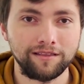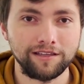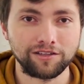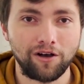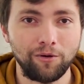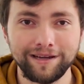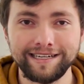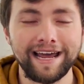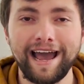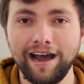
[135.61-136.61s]
this all went
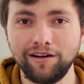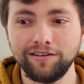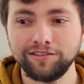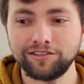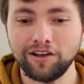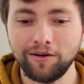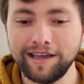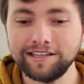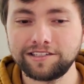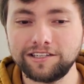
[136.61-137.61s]
down, so he
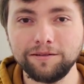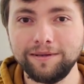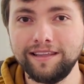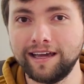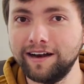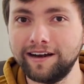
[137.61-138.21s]
could still be there.